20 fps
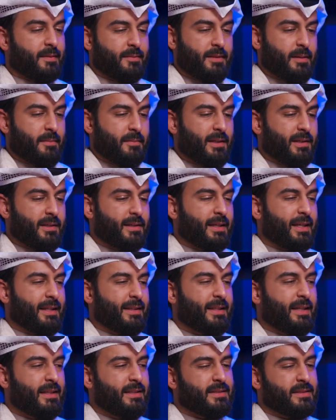I'm like,
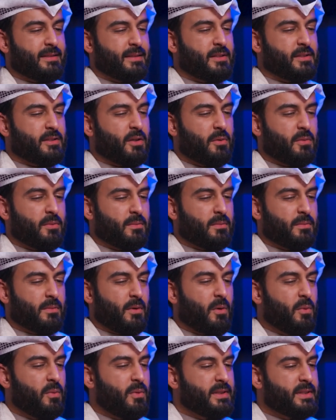there's
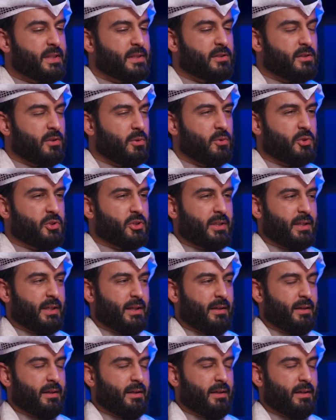always a solution,